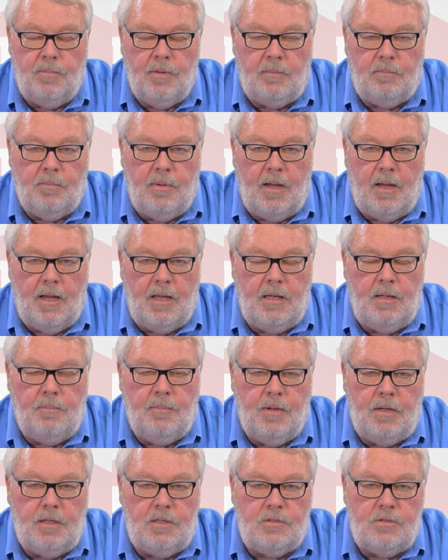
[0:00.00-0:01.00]
but by
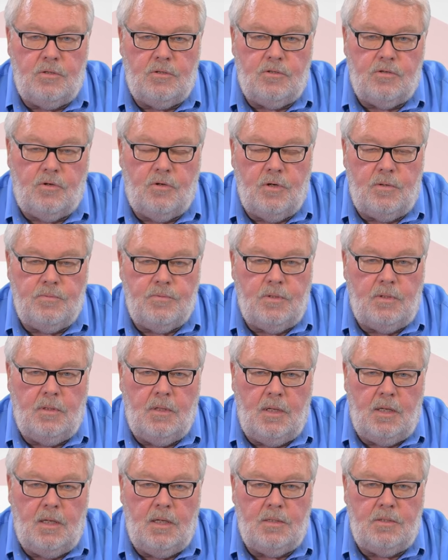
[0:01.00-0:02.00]
anybody's description,
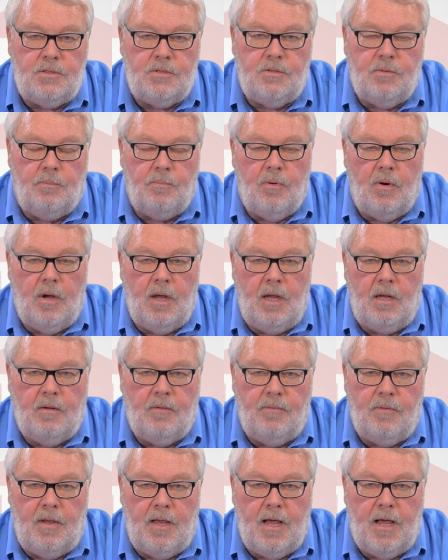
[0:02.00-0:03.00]
it's the brain
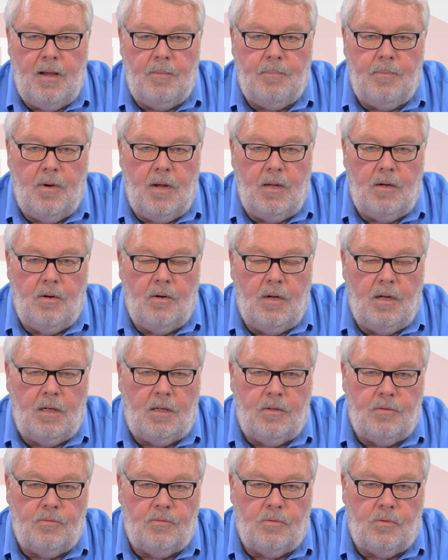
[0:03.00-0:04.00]
of the operator, and it
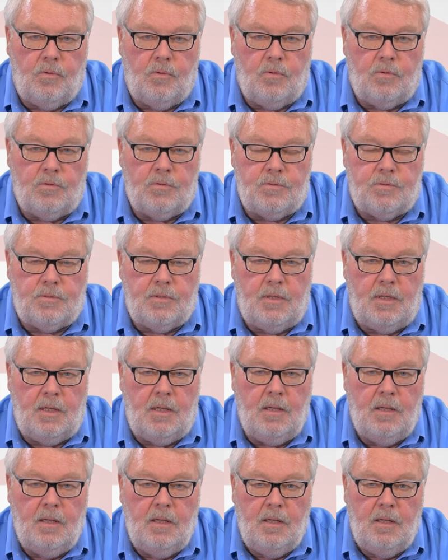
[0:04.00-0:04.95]
controls the